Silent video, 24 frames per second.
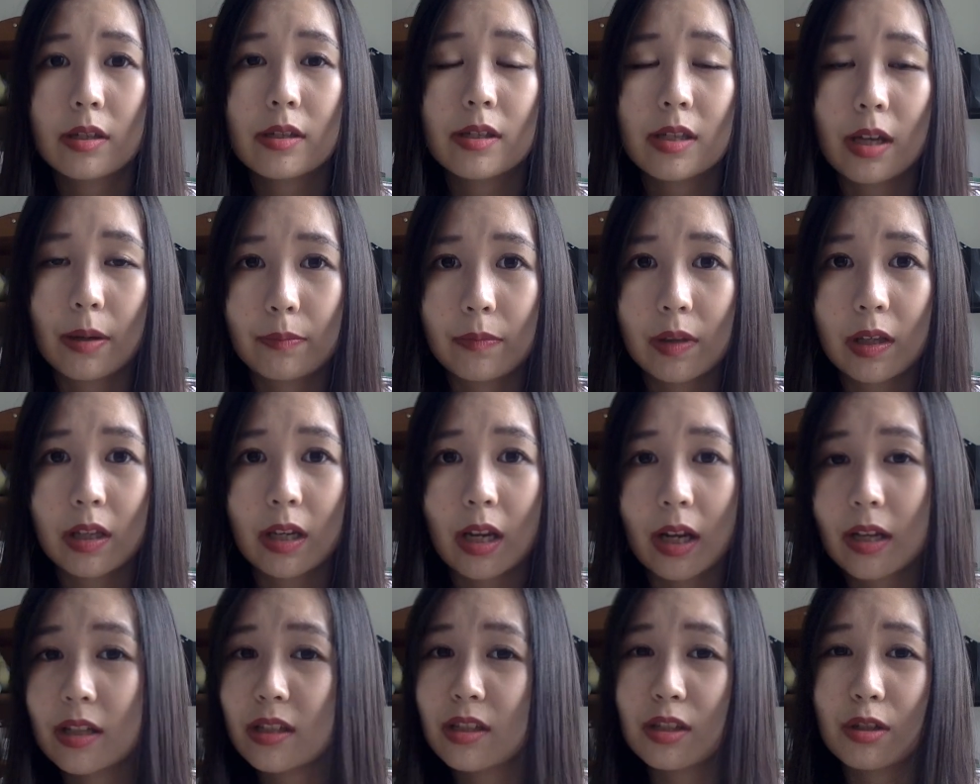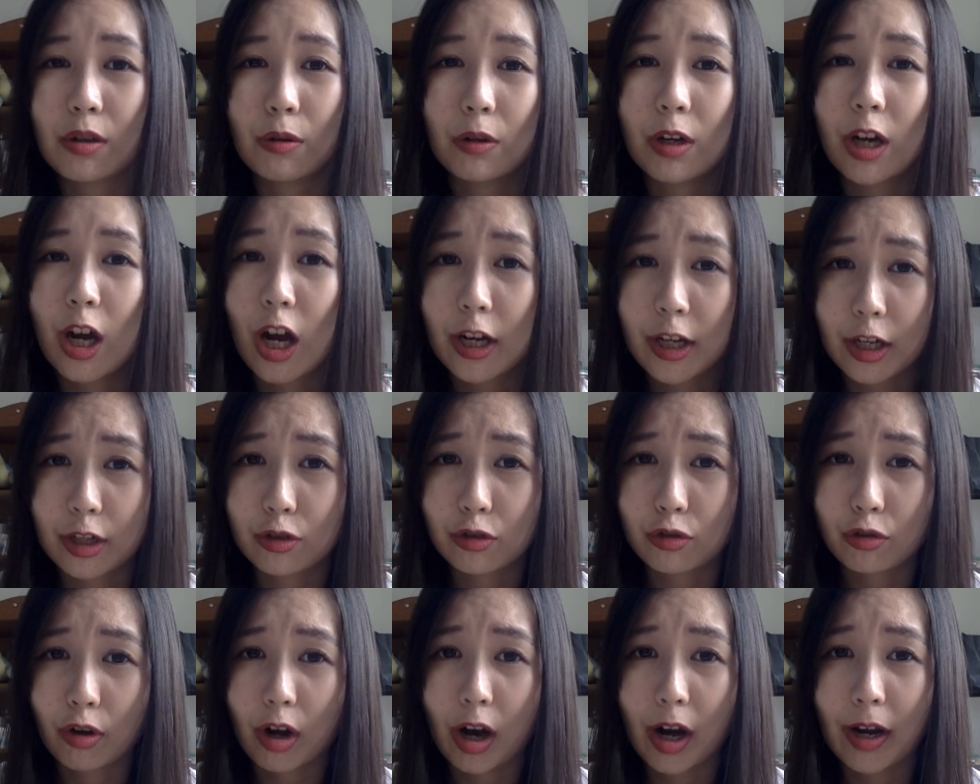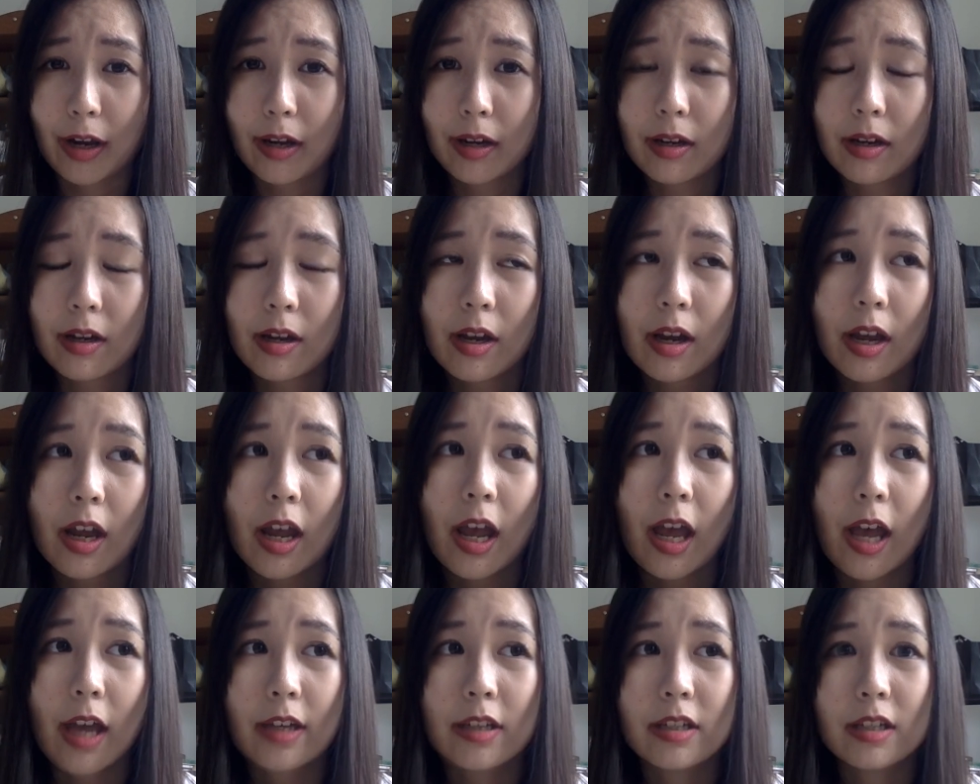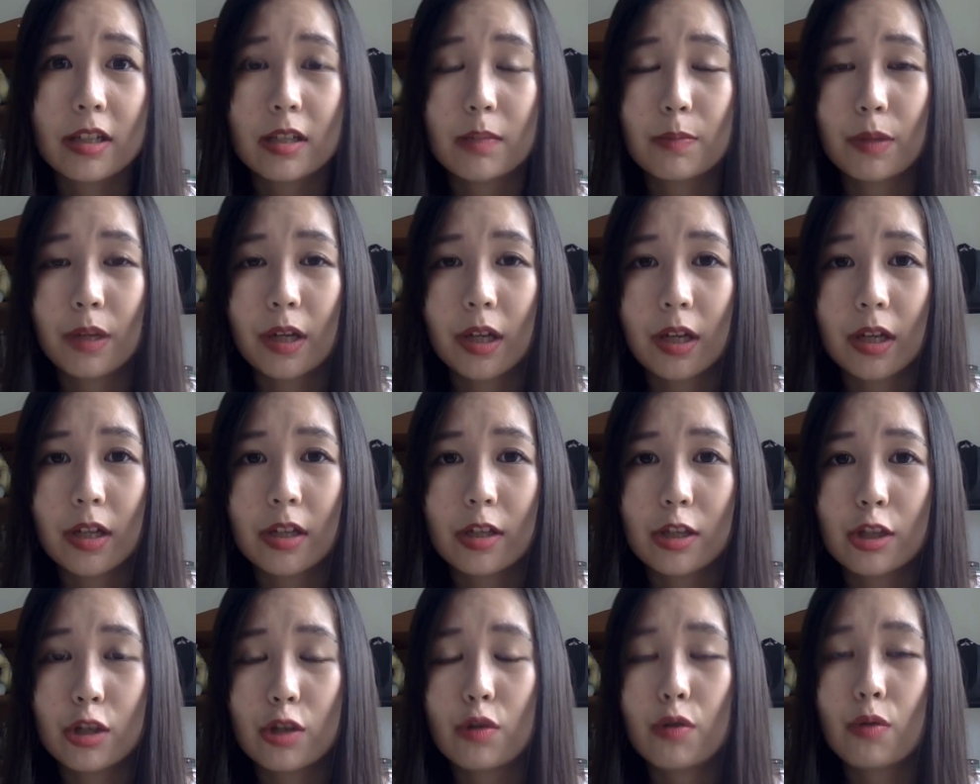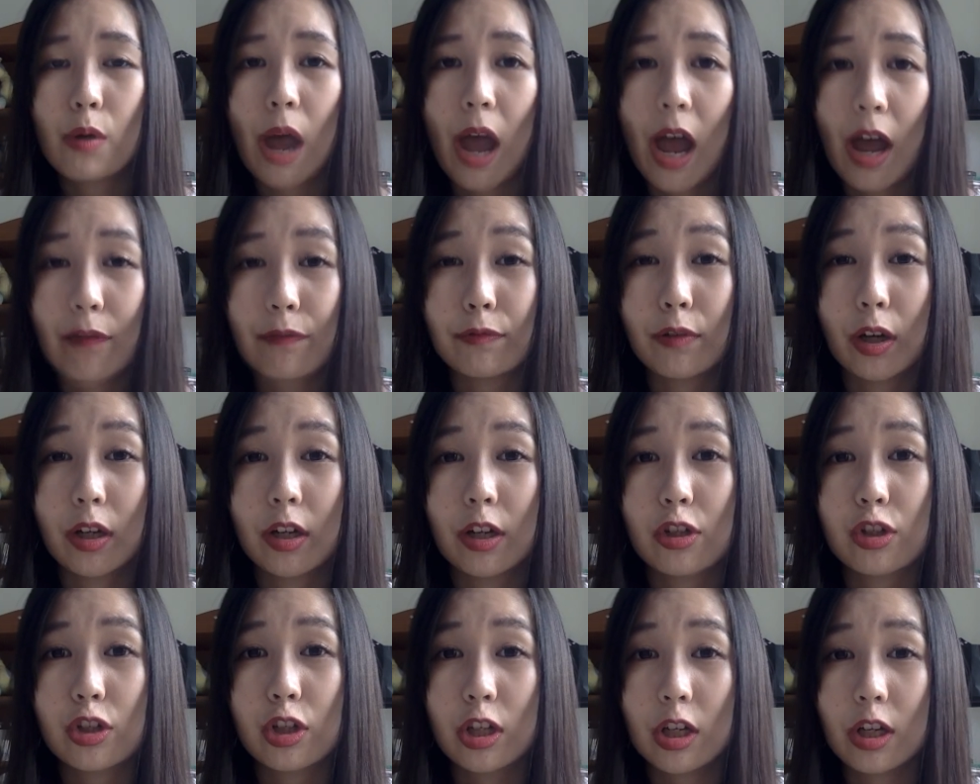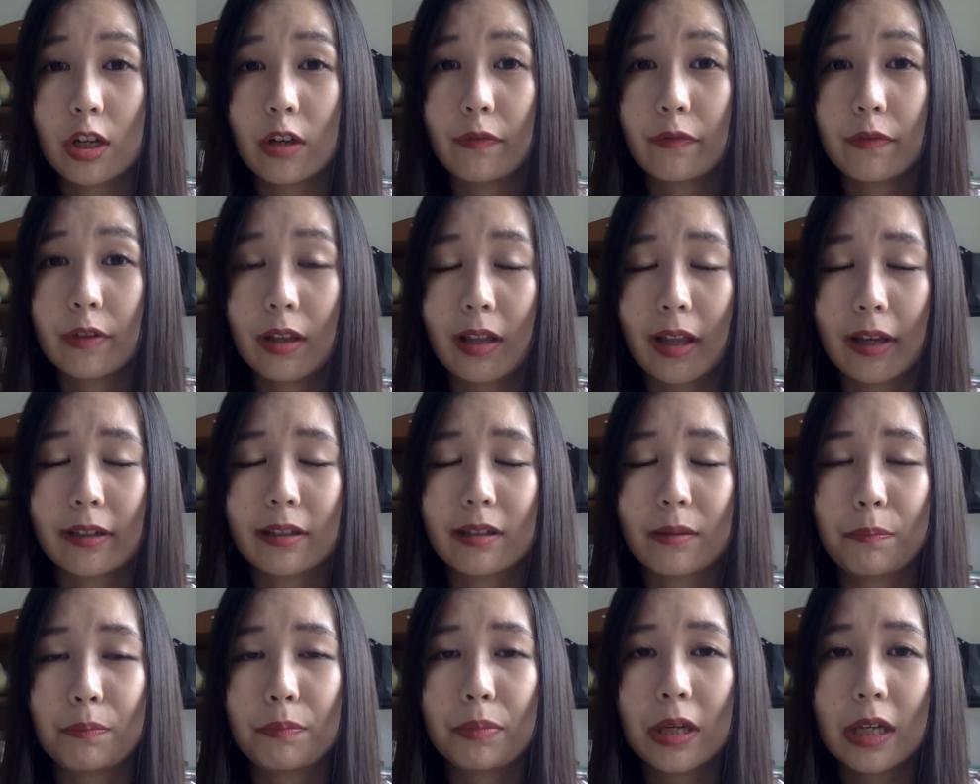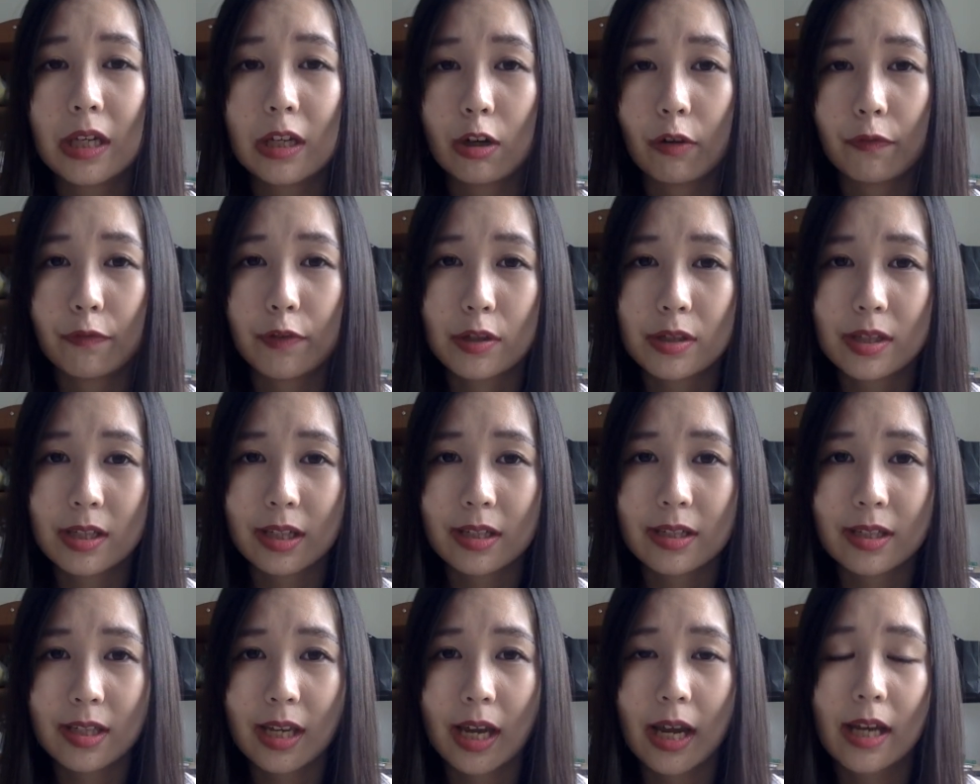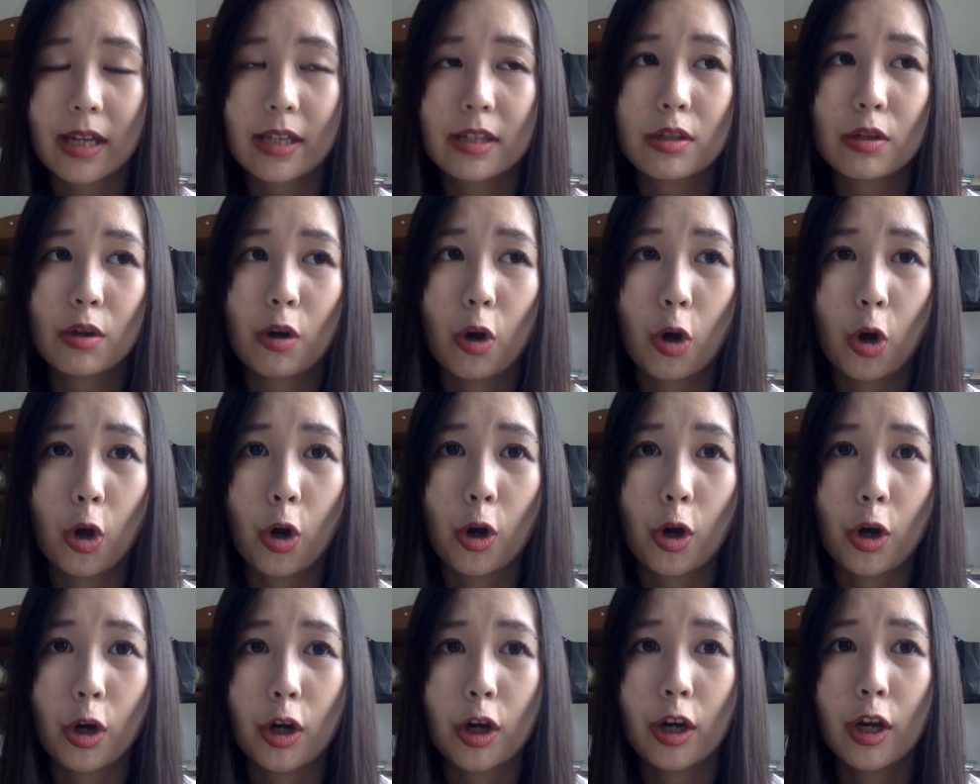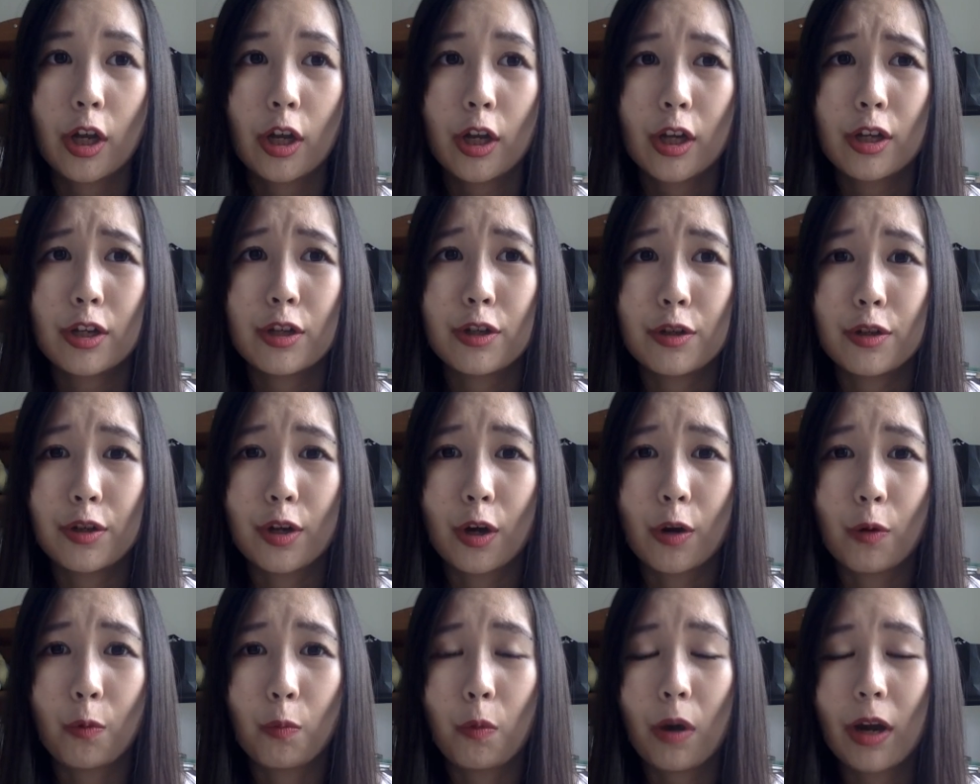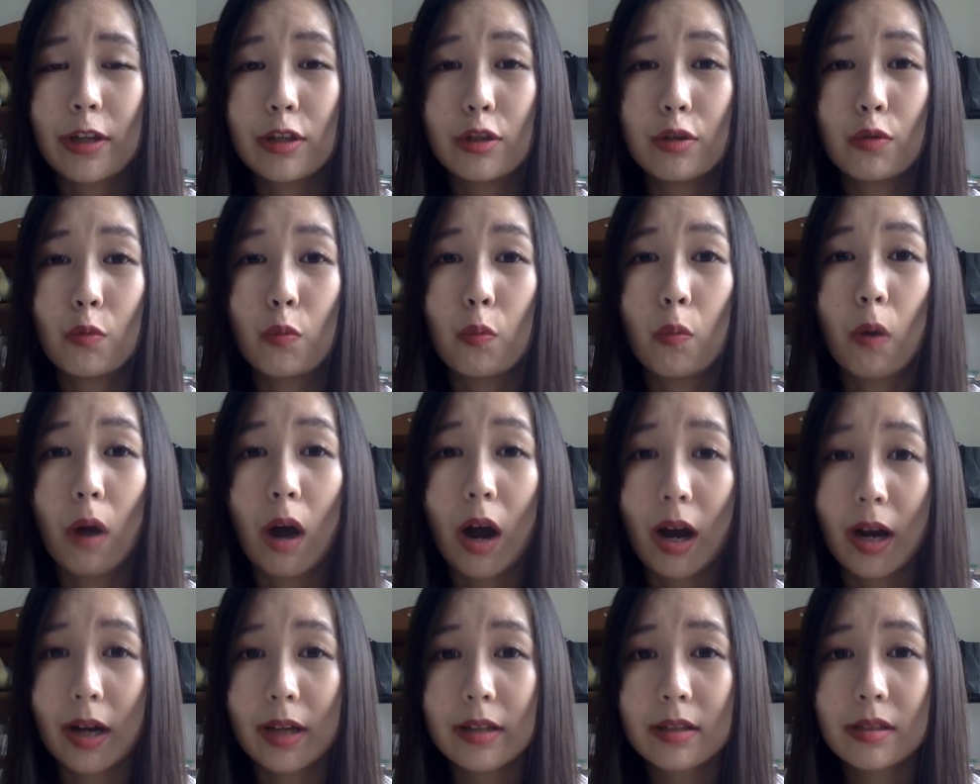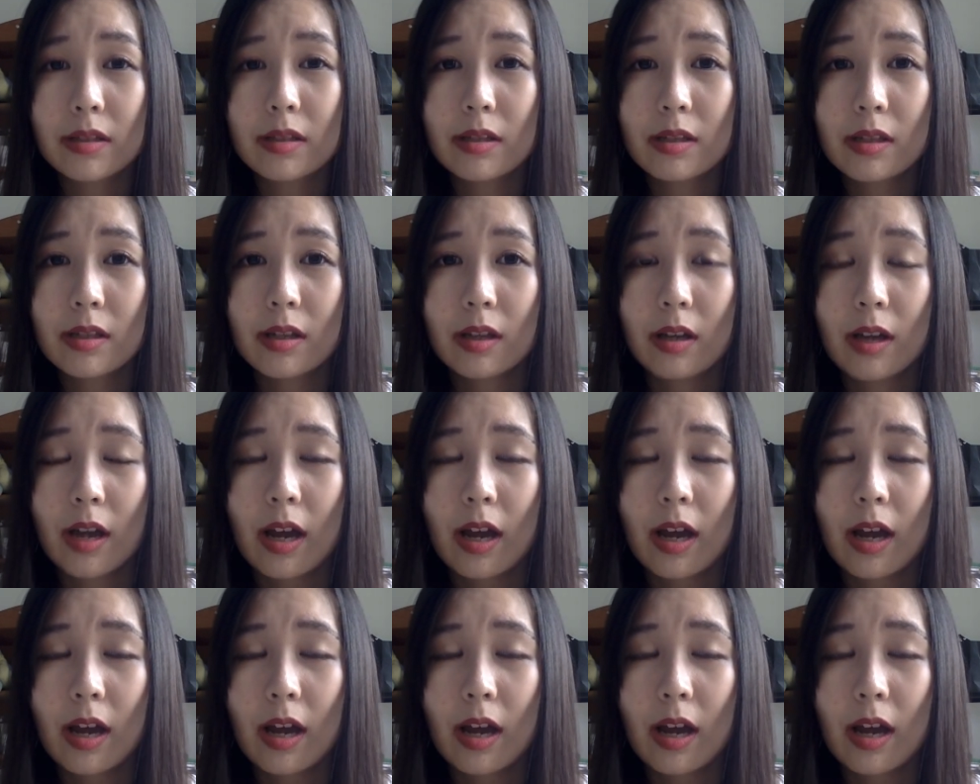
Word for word: something that is so cut and dry and just because you have not achieved like the peak of your success or you know what you want